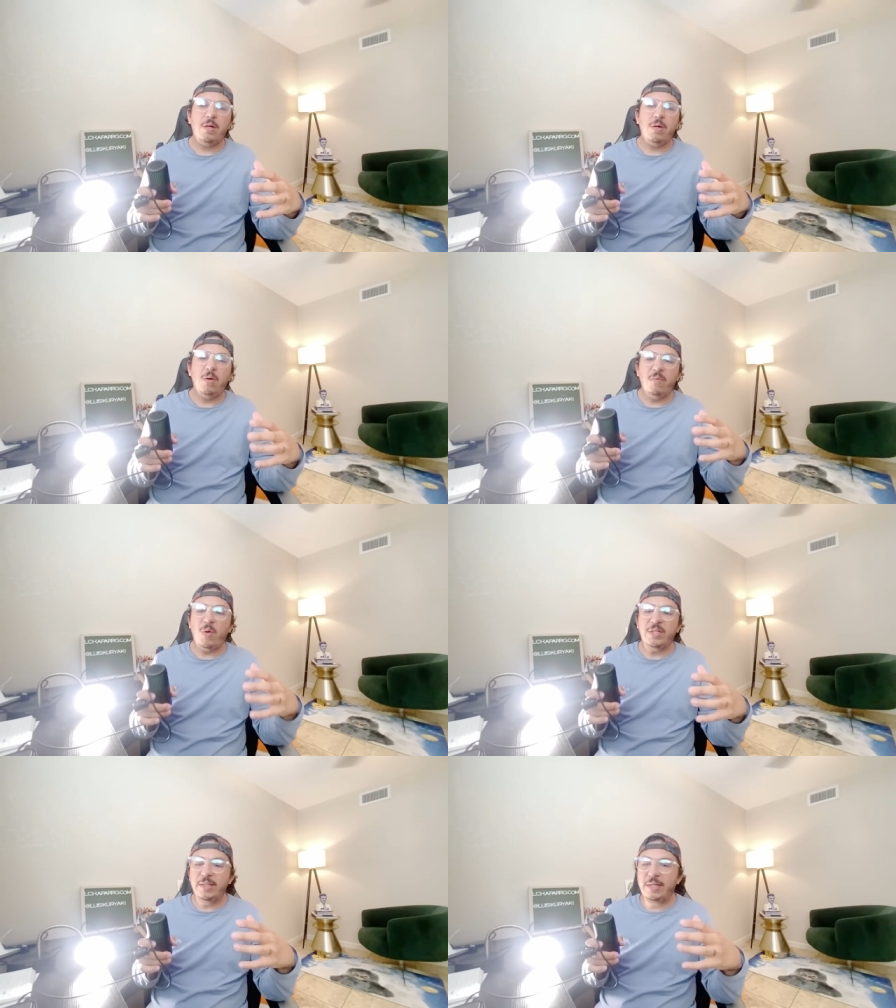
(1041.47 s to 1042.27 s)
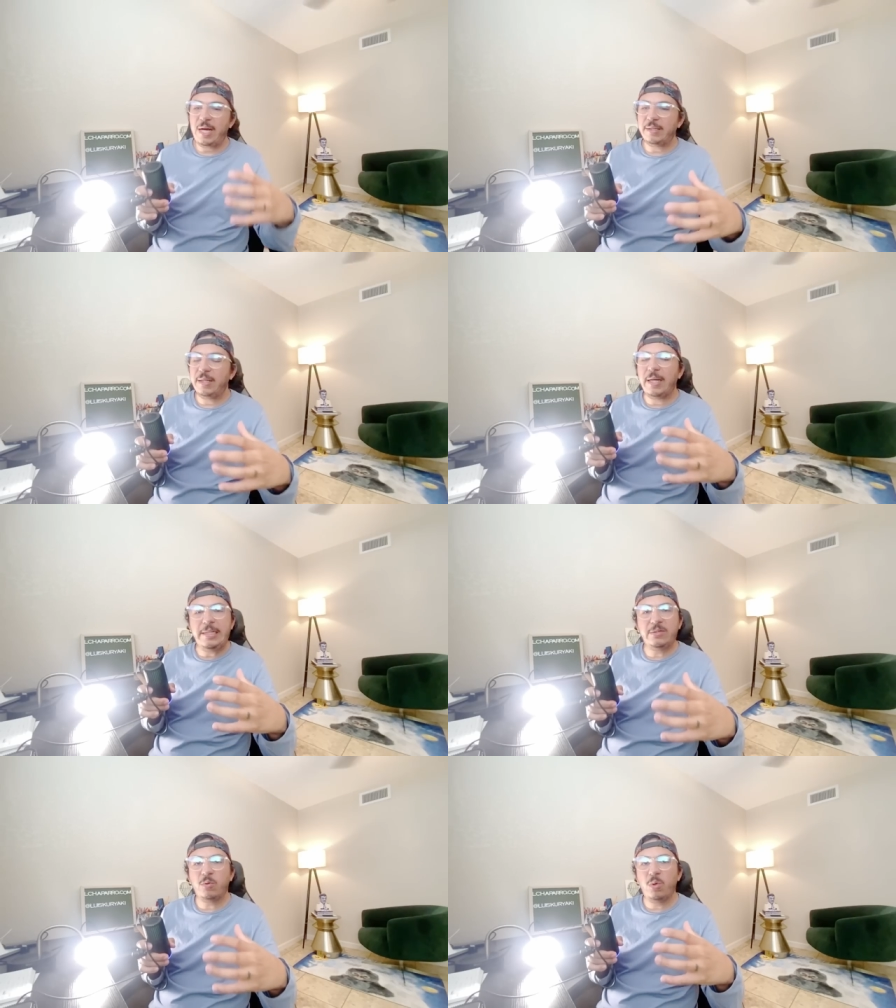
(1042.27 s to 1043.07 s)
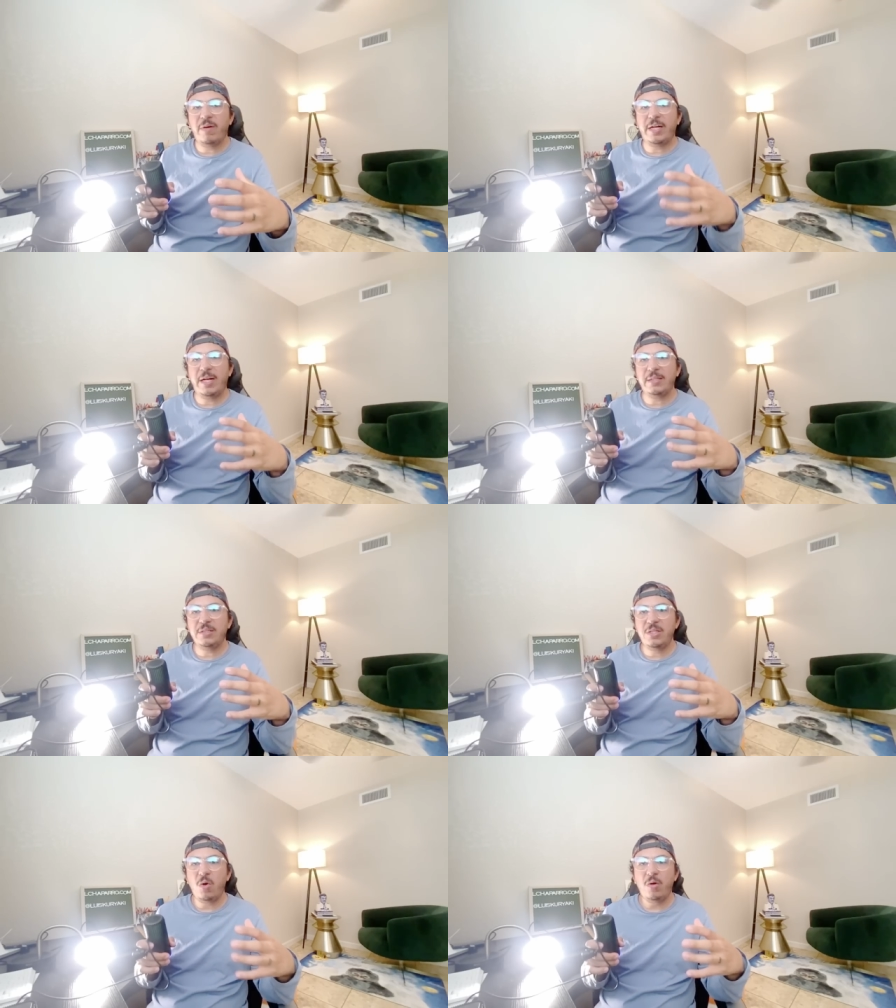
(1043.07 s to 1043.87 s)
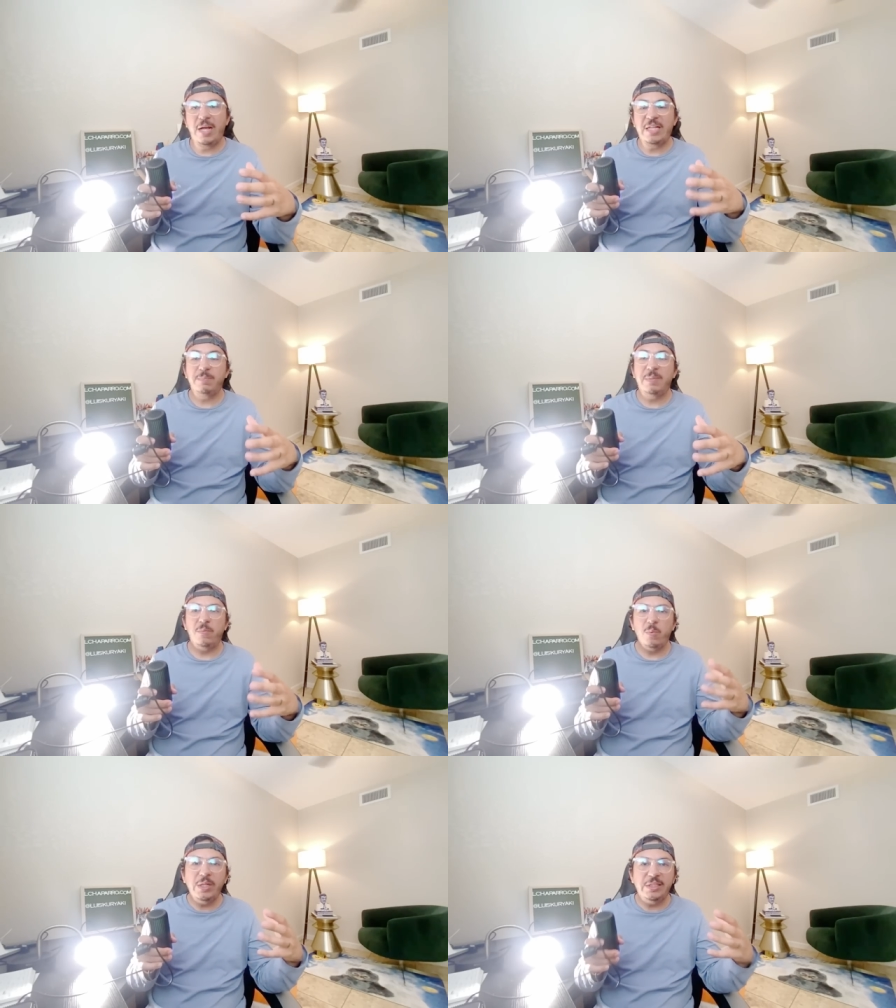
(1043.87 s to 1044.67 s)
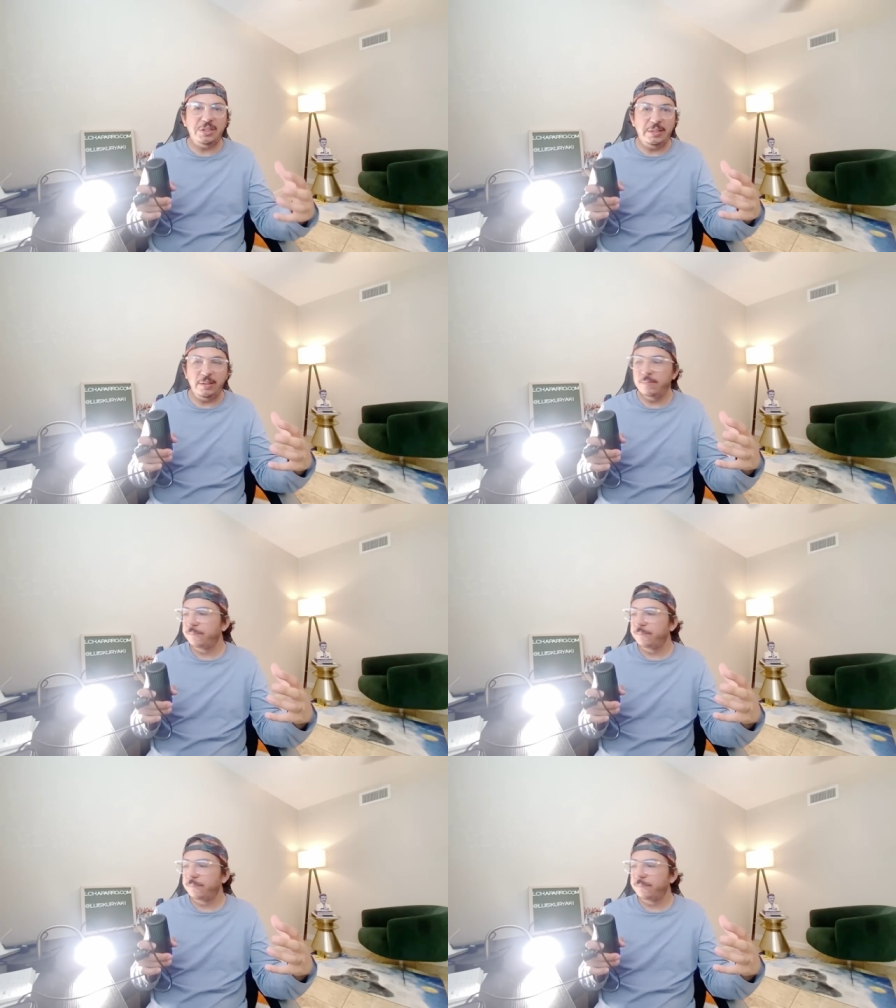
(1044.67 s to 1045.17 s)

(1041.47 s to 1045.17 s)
of what the Cartel Jalisco Nueva Generación has been reaching.